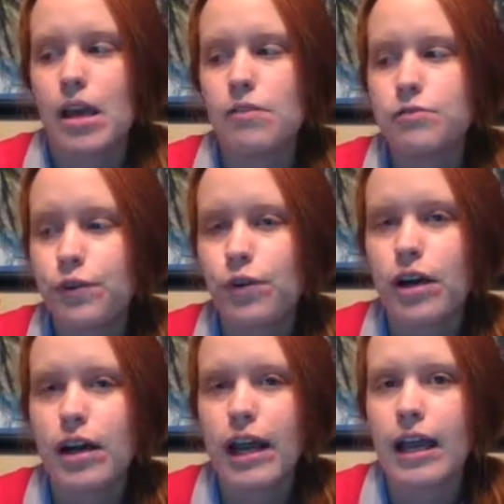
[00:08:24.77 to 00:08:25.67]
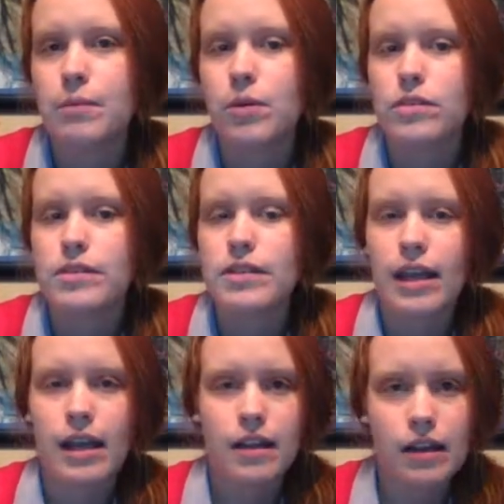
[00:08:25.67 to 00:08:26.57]
for animals,
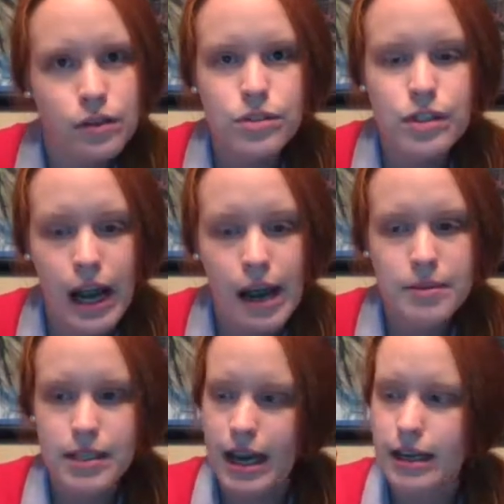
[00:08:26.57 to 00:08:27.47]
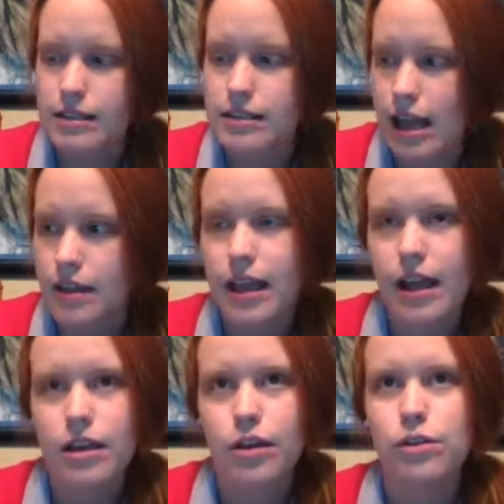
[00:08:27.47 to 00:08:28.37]
and they lose their habitat because now they
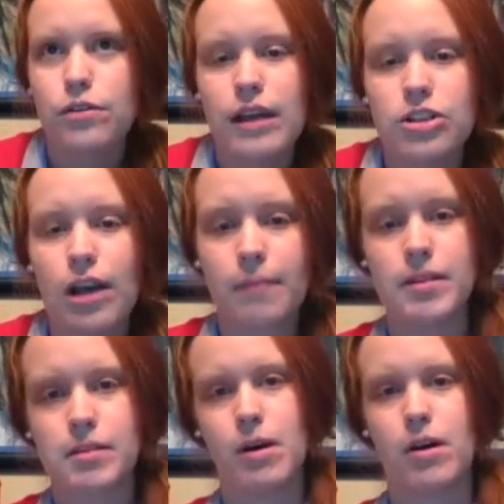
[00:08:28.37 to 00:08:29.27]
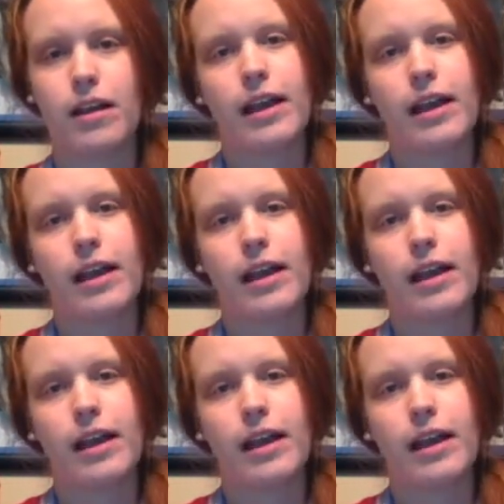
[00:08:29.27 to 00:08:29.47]
got to go through that shopping mall,